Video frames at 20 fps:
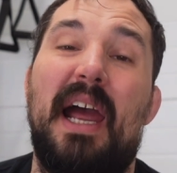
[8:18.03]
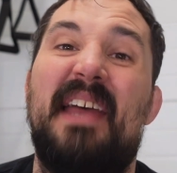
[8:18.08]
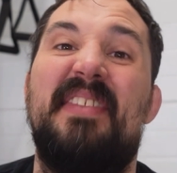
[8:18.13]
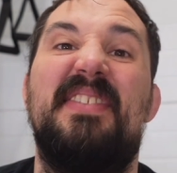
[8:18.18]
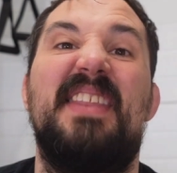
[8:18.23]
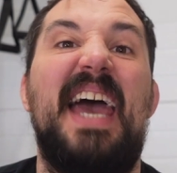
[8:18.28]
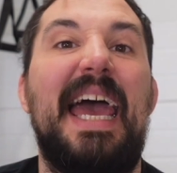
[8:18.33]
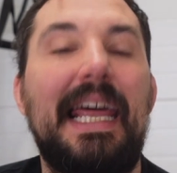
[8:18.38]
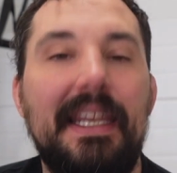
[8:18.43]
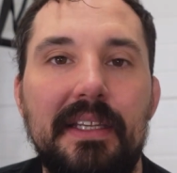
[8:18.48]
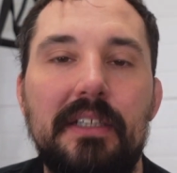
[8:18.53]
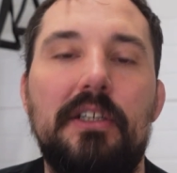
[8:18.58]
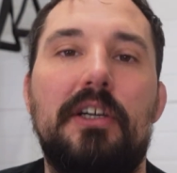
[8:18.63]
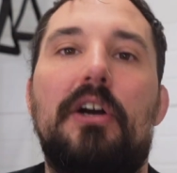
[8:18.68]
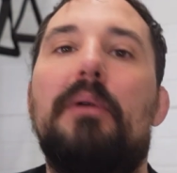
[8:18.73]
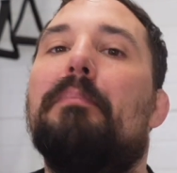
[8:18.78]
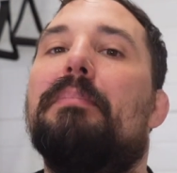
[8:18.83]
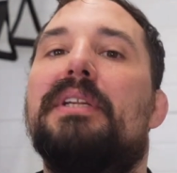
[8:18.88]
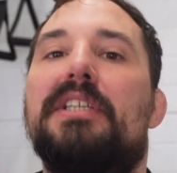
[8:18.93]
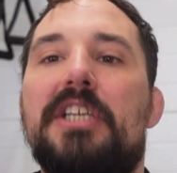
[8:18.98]
and then
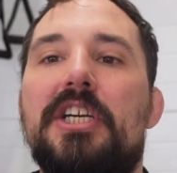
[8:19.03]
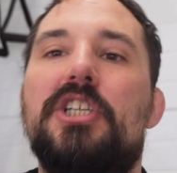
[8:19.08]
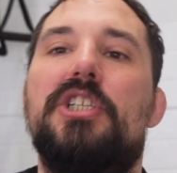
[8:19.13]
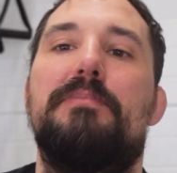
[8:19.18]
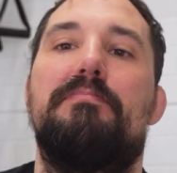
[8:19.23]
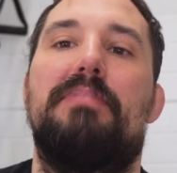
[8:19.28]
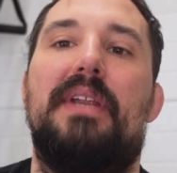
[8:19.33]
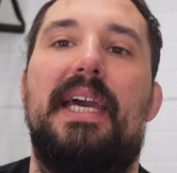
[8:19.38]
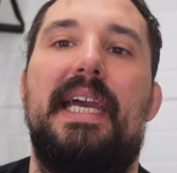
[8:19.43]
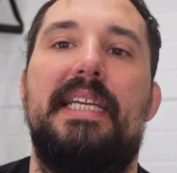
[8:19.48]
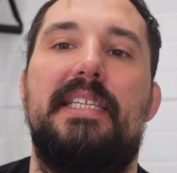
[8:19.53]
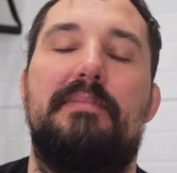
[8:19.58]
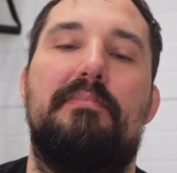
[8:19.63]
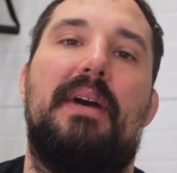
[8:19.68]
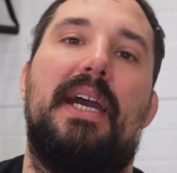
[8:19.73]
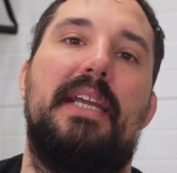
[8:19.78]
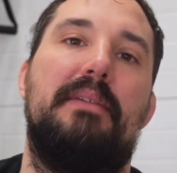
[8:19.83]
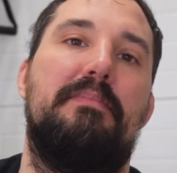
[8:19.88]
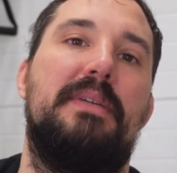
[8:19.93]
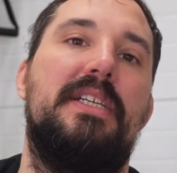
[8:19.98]
competition plates
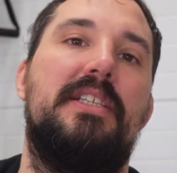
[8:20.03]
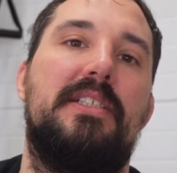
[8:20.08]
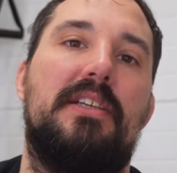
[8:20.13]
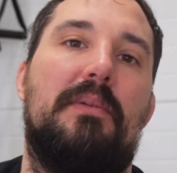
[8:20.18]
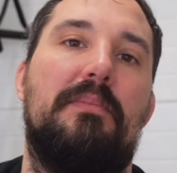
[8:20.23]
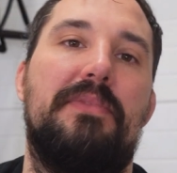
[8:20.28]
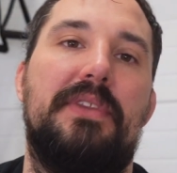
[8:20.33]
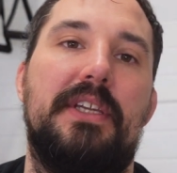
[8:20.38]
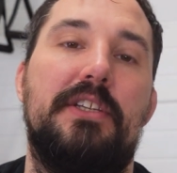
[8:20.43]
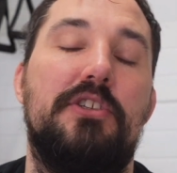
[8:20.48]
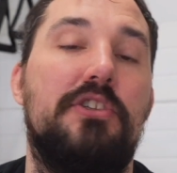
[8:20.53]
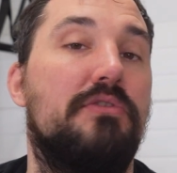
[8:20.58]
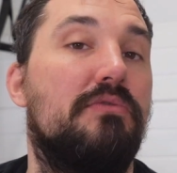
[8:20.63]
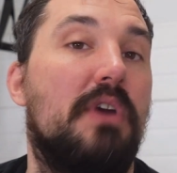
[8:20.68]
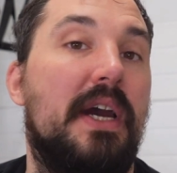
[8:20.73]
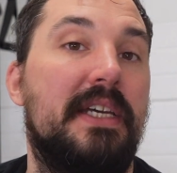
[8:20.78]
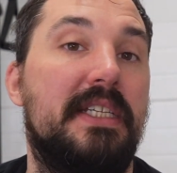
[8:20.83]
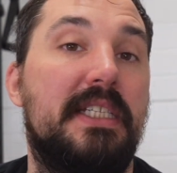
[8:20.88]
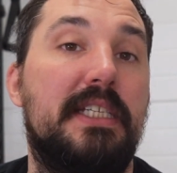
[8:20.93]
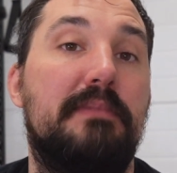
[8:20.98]
might be something
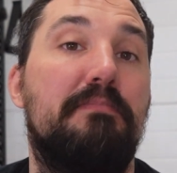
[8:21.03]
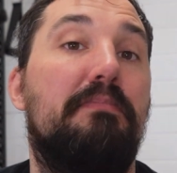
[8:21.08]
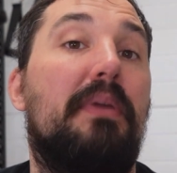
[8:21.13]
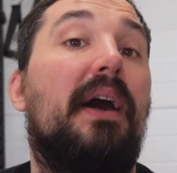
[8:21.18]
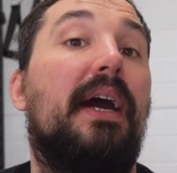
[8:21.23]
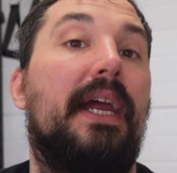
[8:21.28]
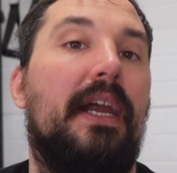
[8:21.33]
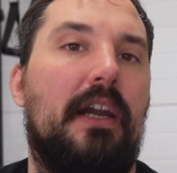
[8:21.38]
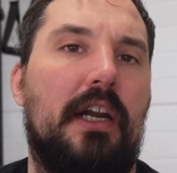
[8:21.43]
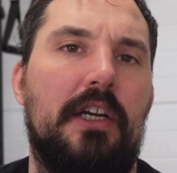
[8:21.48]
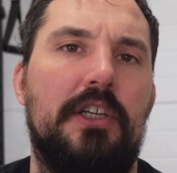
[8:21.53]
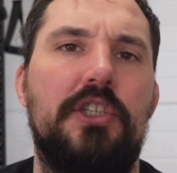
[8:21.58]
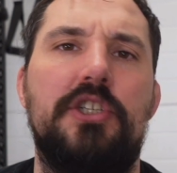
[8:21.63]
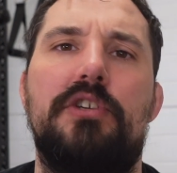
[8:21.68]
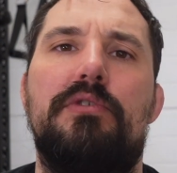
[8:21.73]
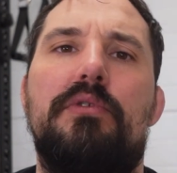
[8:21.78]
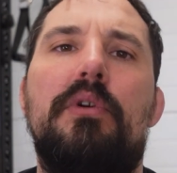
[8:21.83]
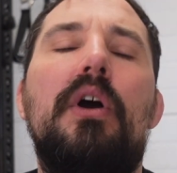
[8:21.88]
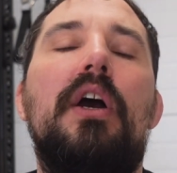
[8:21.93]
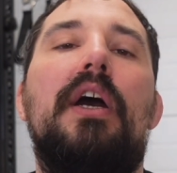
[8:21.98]
to aspire
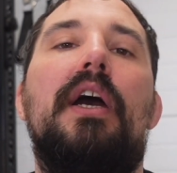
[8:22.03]
to